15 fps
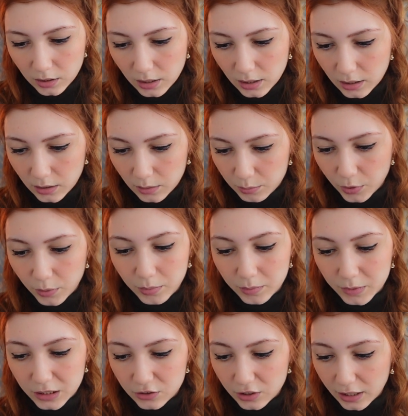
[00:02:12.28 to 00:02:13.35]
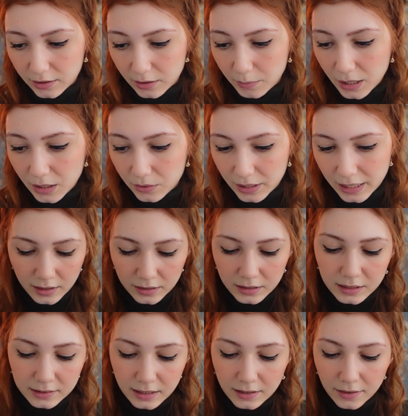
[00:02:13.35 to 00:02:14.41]
I'll probably check them out. And then they
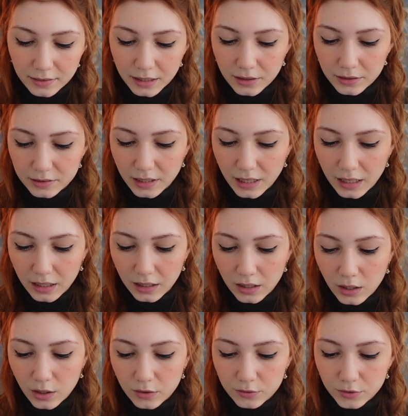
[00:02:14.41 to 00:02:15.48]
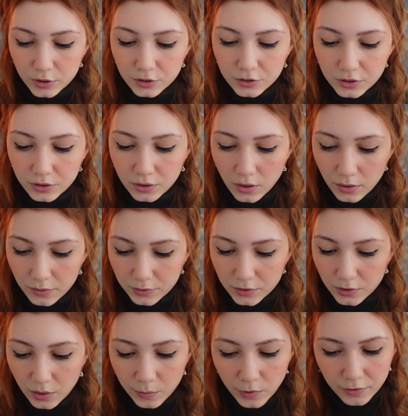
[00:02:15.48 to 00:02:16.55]
say that there's a version of
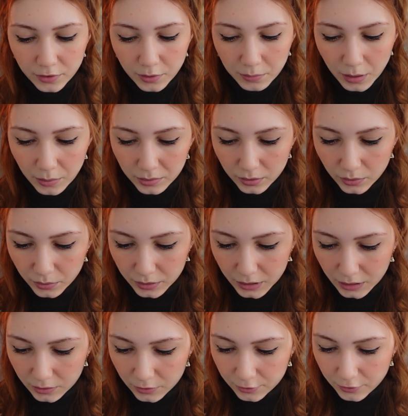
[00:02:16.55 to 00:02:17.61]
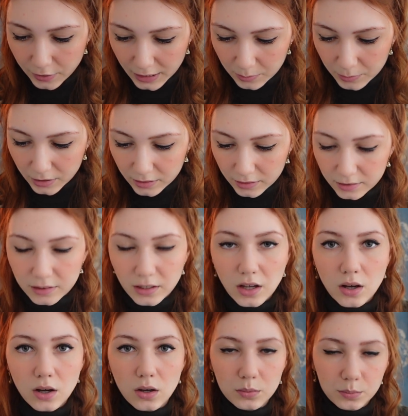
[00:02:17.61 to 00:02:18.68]
some of the Babylonian fragments
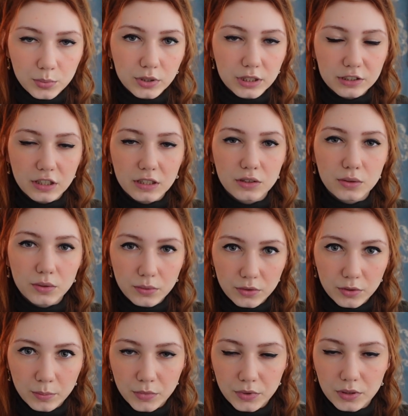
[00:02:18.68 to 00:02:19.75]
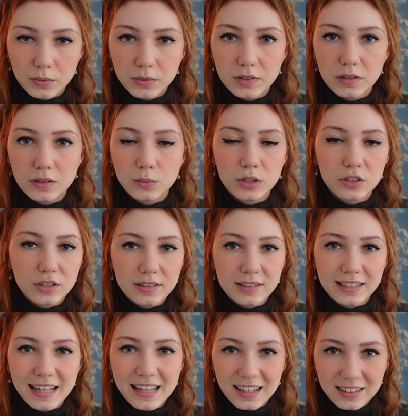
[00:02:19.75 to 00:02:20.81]
on Project Gutenberg, which is
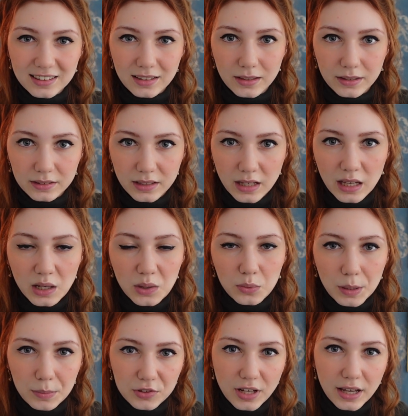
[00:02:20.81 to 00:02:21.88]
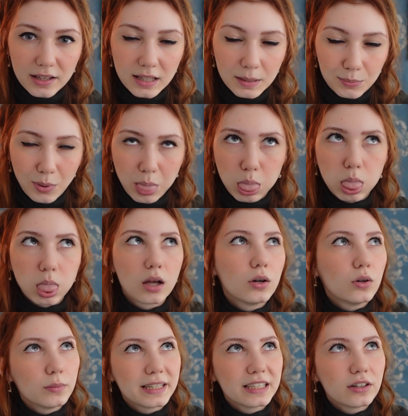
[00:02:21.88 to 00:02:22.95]
an excellent website.
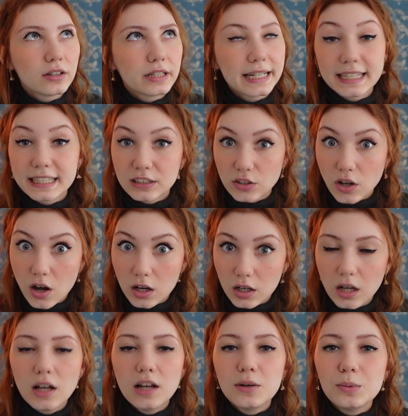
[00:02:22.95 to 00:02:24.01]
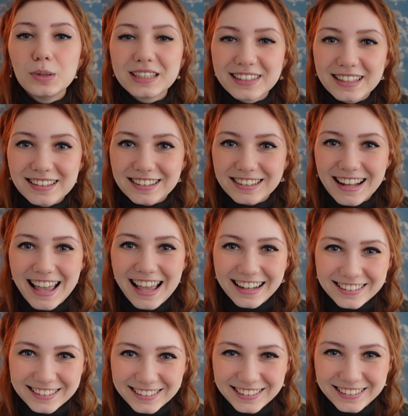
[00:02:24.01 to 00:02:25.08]
Oh my god, I can talk. Which is an
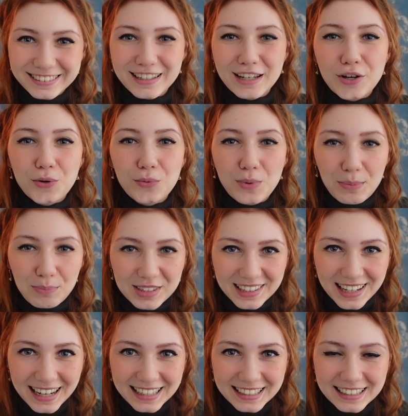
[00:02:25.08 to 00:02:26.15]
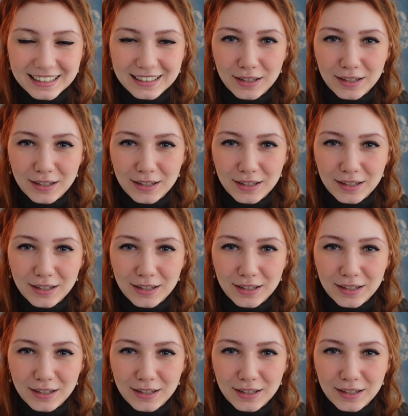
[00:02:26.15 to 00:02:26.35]
excellent website